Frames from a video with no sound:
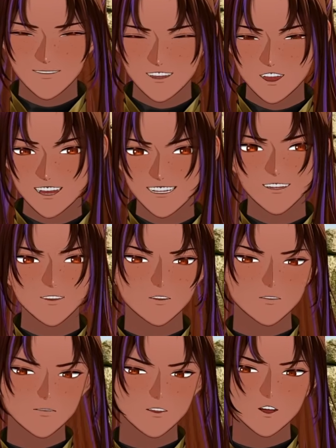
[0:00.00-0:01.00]
is a
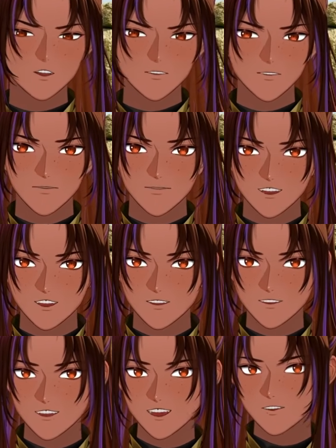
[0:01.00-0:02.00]
rare
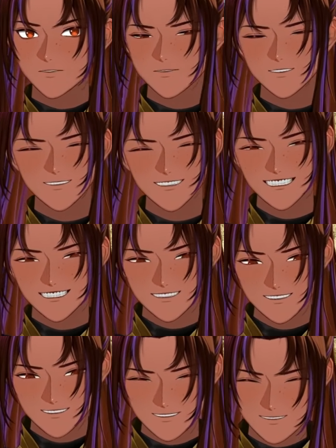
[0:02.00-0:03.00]
spell, but
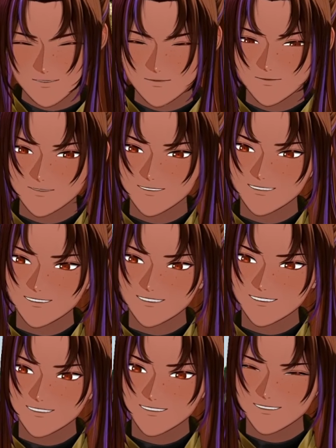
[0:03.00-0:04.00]
like, come
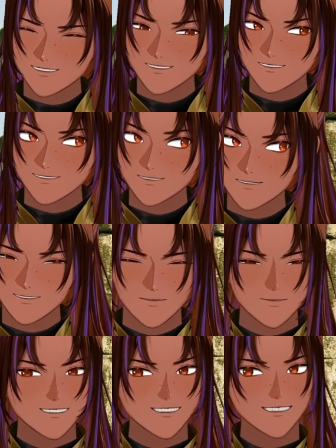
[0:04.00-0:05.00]
on.
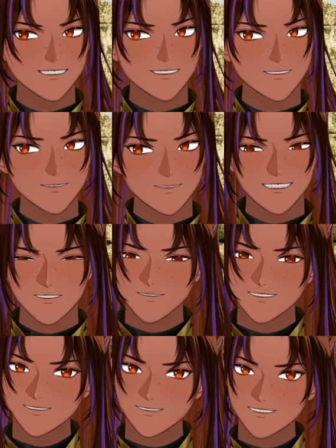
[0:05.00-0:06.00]
Is your game
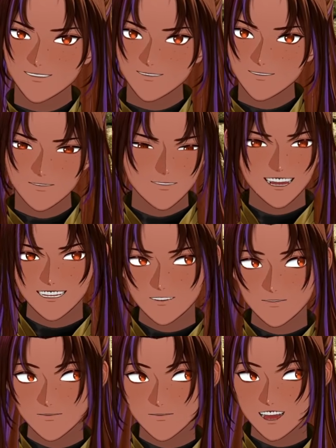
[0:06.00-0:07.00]
master not going to let you cast
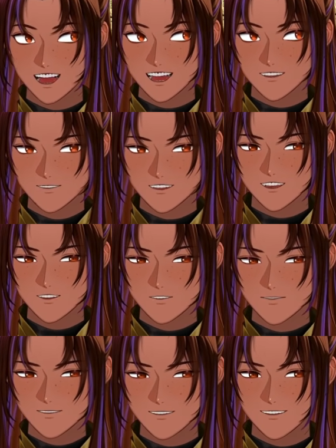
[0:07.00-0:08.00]

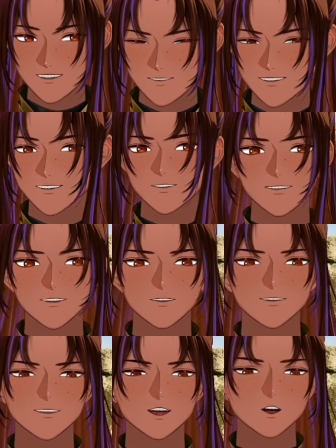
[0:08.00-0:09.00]
500 Toads? It's
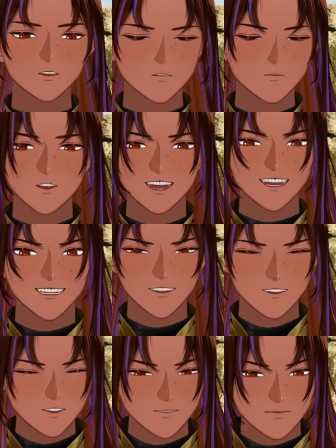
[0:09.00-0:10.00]
literally Rain
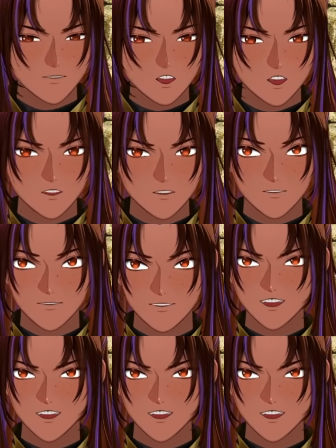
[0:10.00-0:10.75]
of Toads.